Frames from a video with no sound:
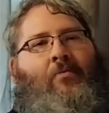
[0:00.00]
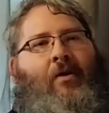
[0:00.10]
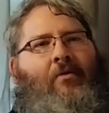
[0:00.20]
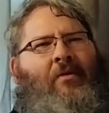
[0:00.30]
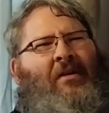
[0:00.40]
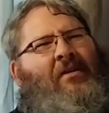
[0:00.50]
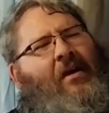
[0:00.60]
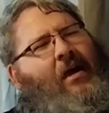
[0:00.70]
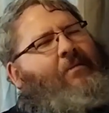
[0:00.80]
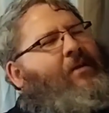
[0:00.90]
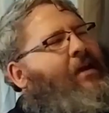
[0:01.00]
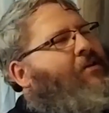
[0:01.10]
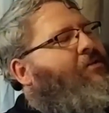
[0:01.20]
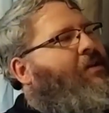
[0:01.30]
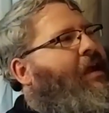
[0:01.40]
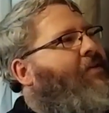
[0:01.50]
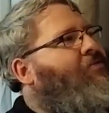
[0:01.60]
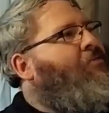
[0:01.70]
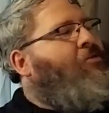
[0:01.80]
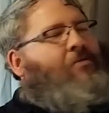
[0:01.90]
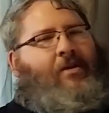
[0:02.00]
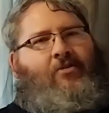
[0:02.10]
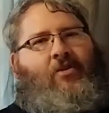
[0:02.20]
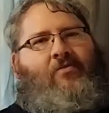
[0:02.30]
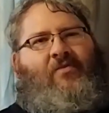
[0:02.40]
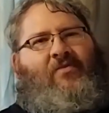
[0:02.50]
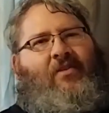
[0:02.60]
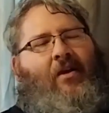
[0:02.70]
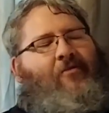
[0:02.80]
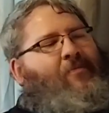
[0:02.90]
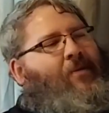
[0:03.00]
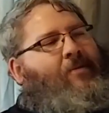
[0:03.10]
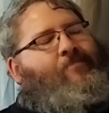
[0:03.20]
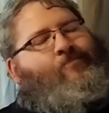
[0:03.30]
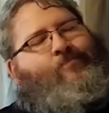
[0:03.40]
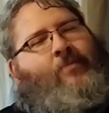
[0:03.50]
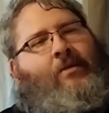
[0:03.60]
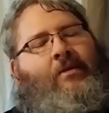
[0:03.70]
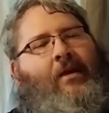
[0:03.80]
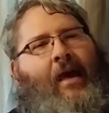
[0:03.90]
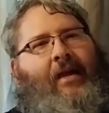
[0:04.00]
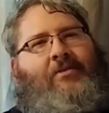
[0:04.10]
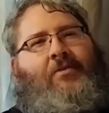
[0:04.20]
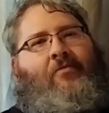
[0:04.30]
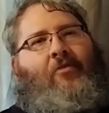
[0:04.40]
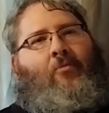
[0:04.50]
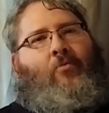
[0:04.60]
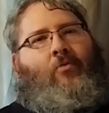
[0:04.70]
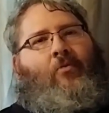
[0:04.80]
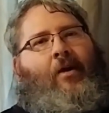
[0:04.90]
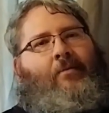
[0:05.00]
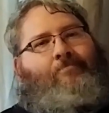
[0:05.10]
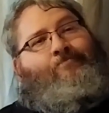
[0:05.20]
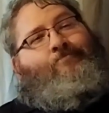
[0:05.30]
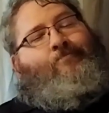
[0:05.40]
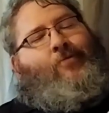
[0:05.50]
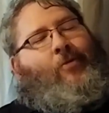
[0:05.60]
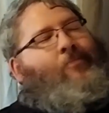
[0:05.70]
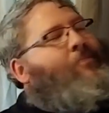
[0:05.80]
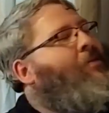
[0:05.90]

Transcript: well. I mean, you're going to have some little issues and stuff, but hey, it's only foam board, right? So,